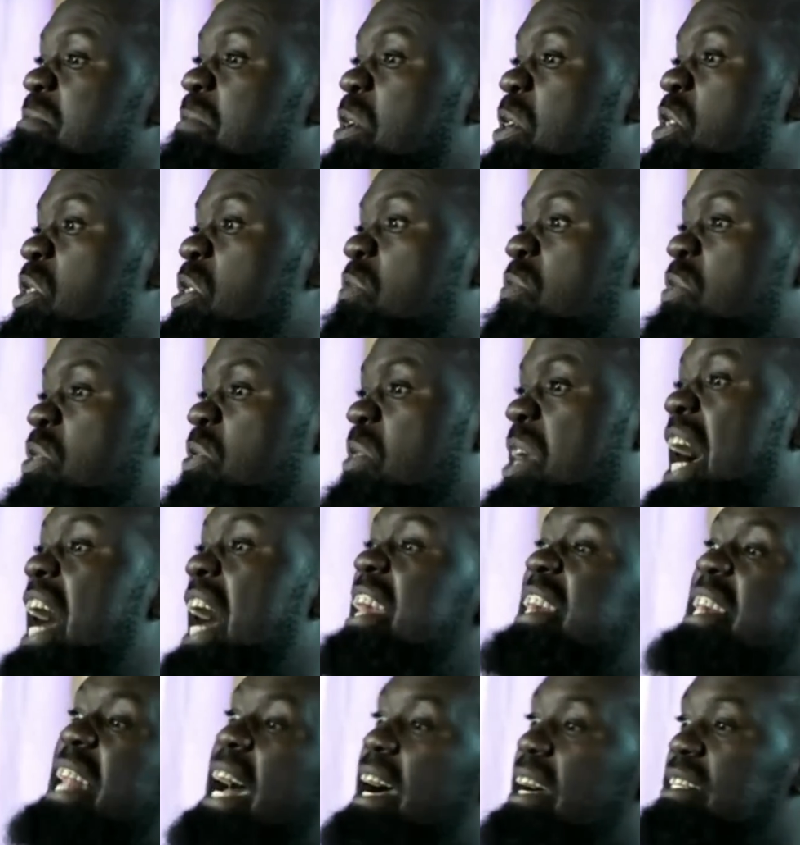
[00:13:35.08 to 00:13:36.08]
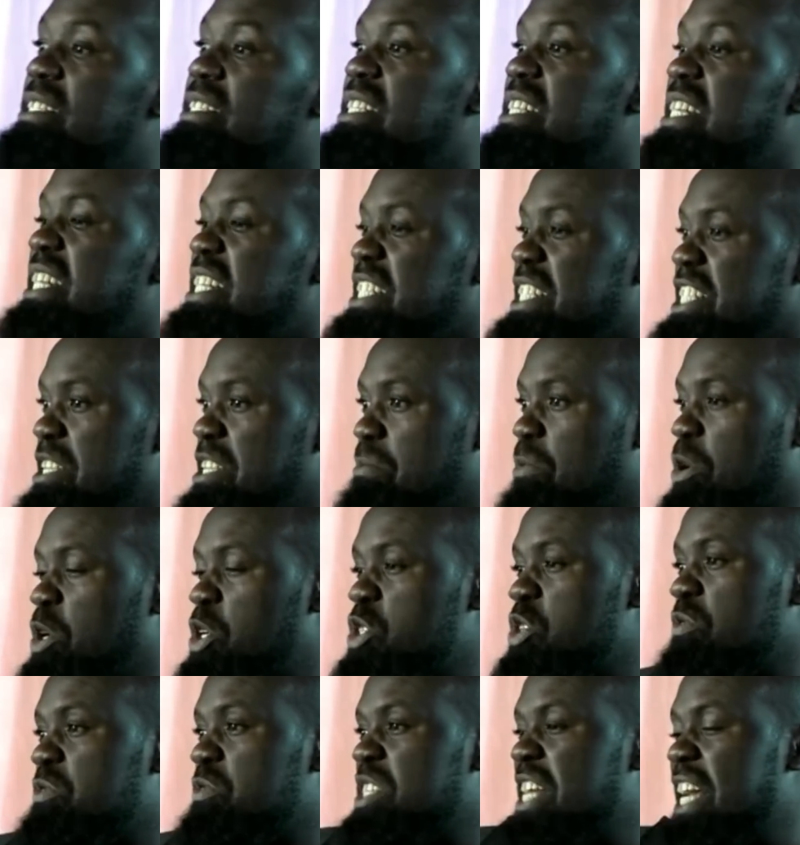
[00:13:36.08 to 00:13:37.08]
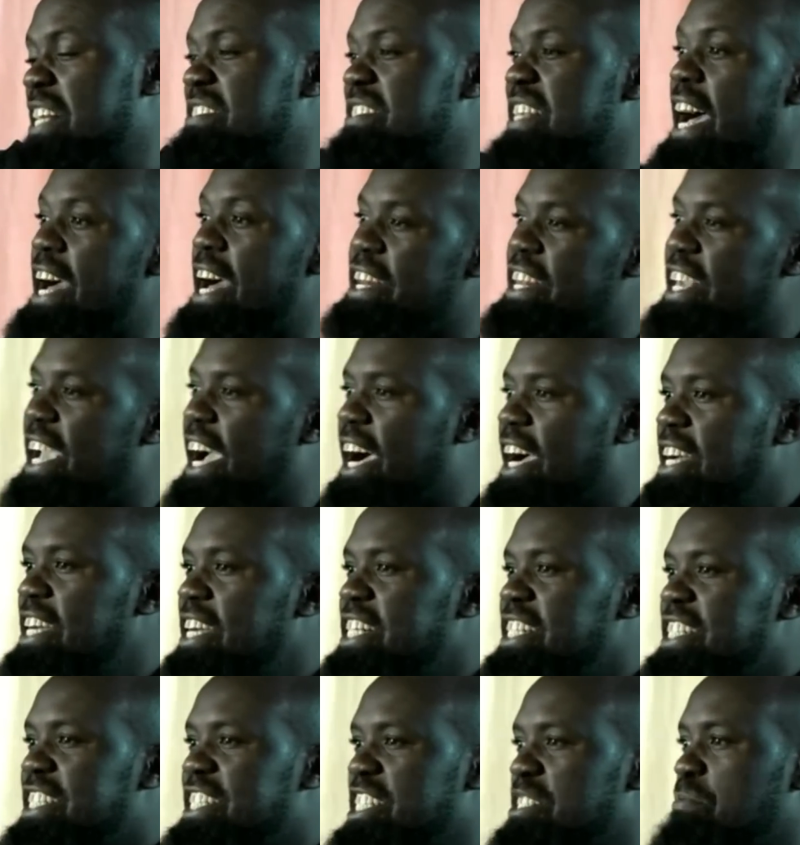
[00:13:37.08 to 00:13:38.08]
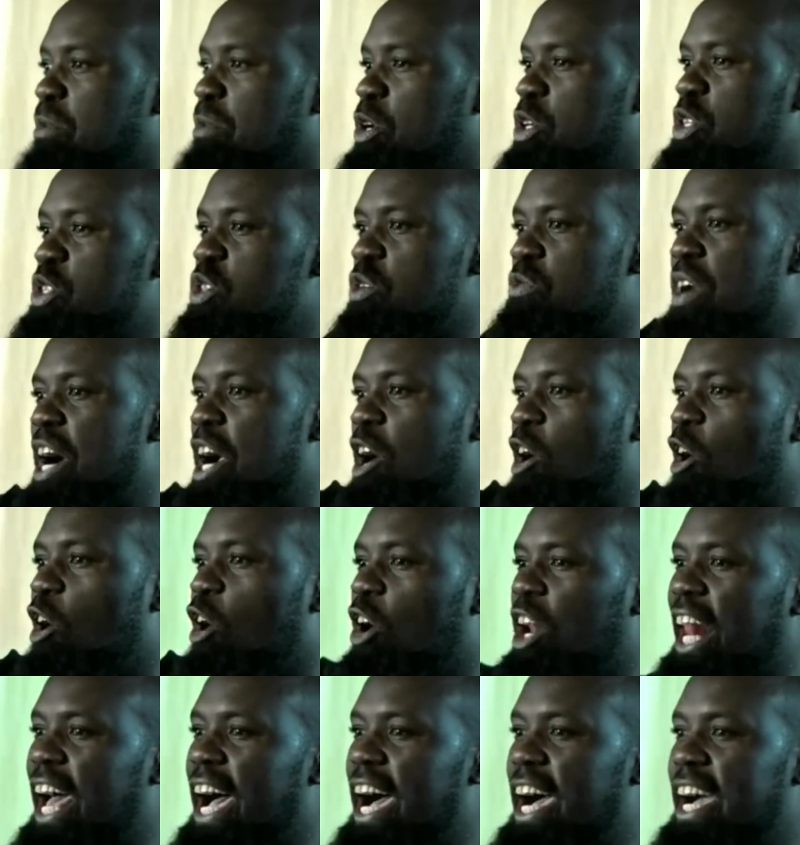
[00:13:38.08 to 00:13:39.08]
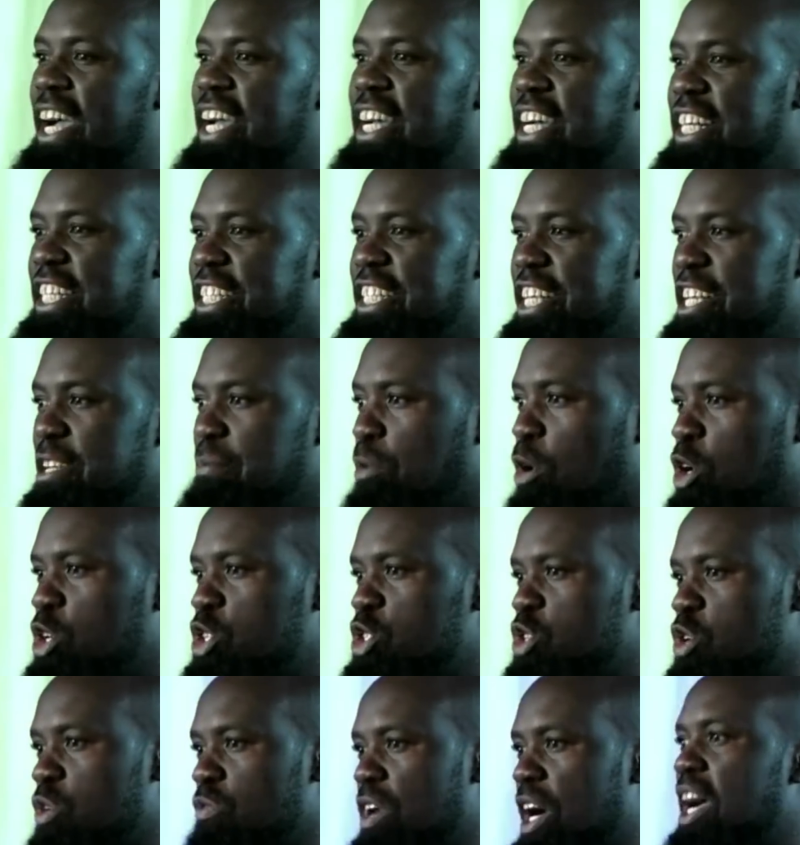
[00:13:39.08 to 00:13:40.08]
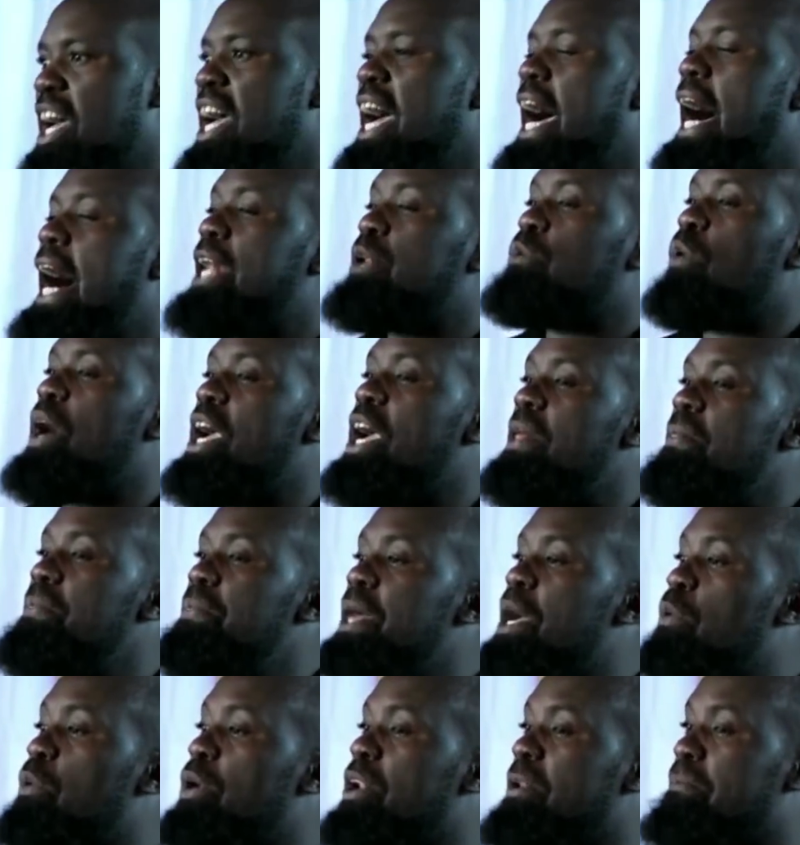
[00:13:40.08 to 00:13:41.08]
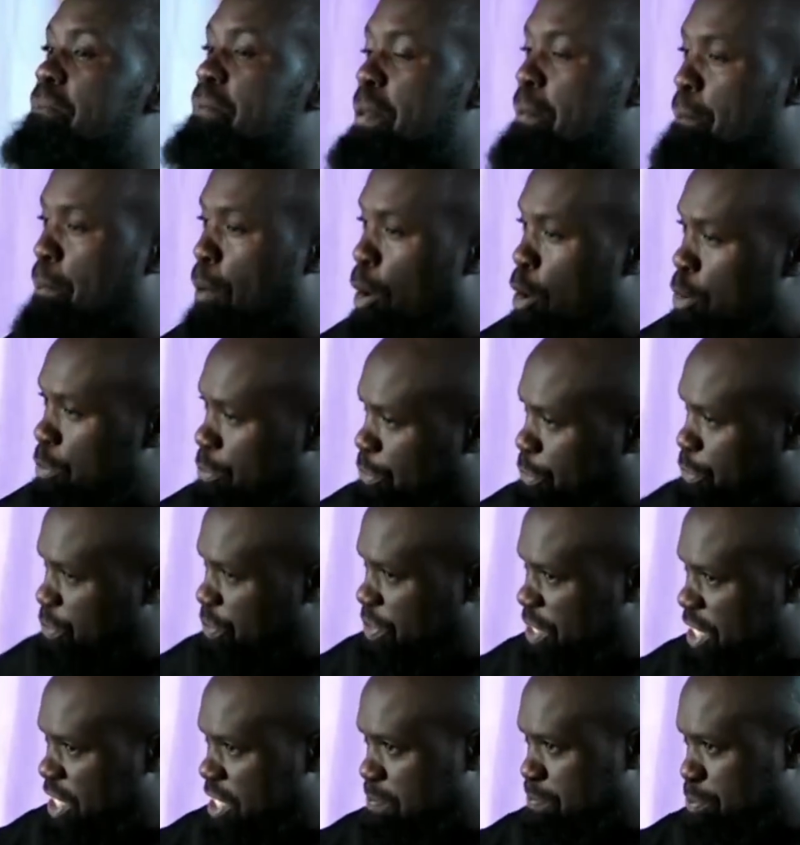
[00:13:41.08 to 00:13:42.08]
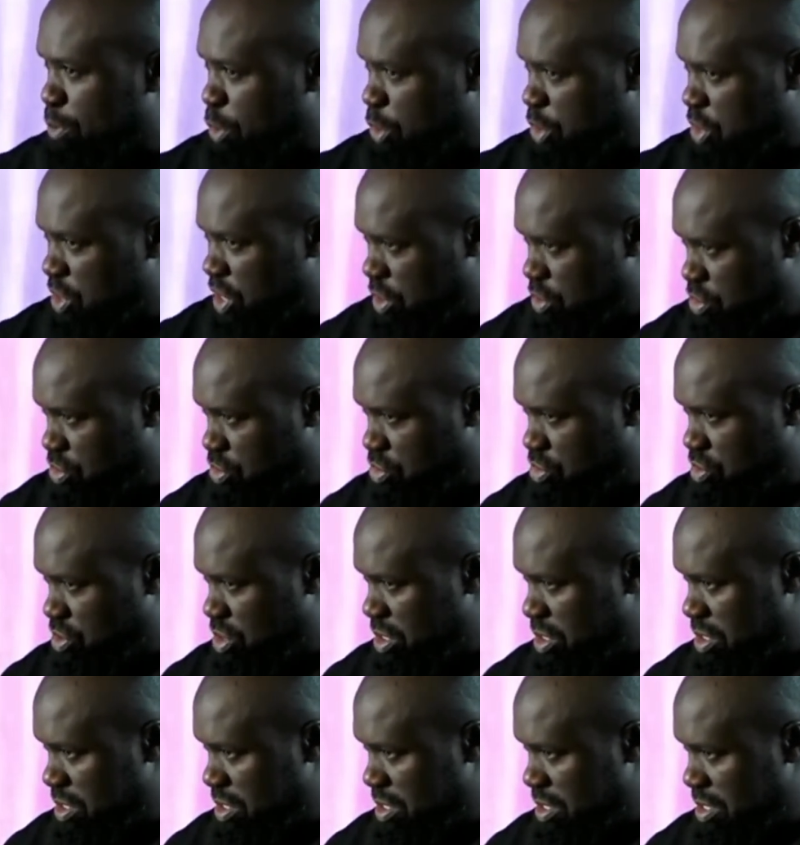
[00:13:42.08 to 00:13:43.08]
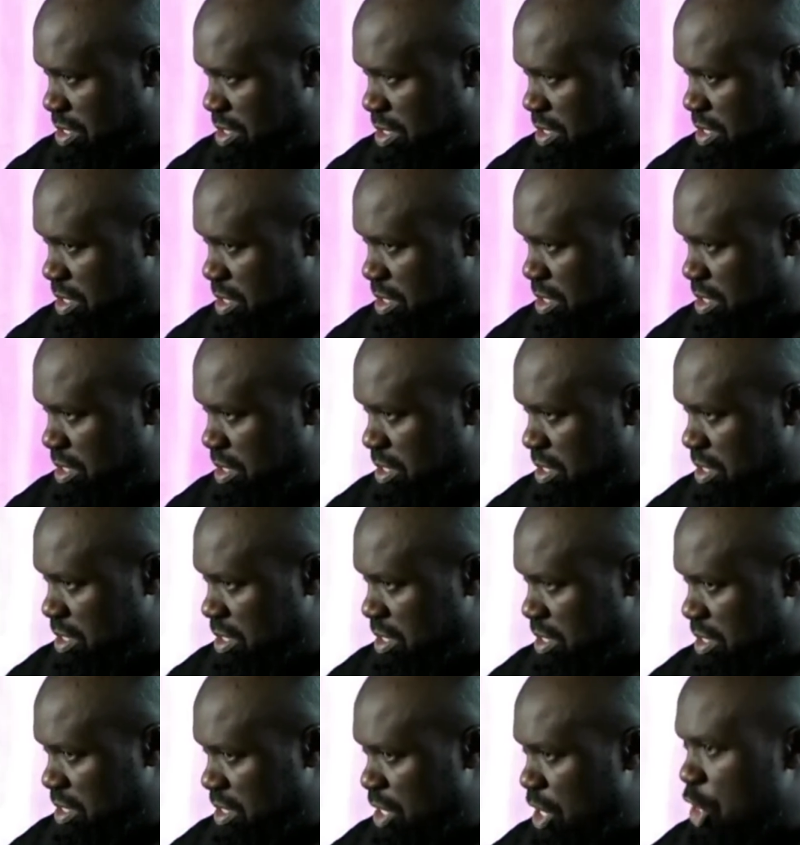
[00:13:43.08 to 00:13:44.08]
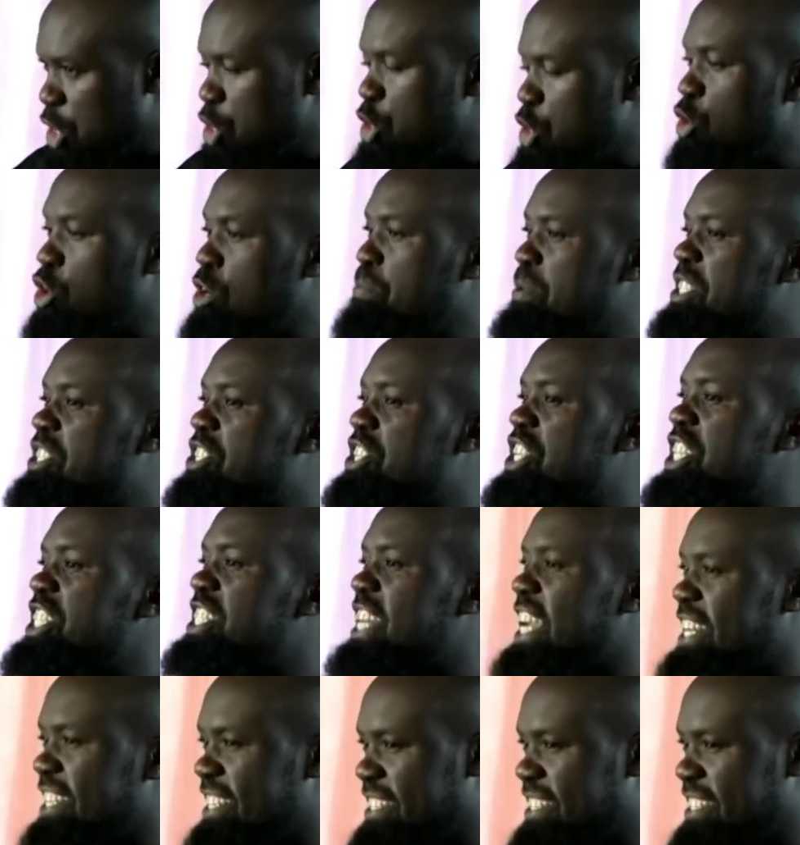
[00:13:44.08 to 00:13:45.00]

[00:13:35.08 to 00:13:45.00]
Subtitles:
of Uganda, demons of Tanzania, demons of Angola, demons of... and when they will be born through this process, you will be cheated.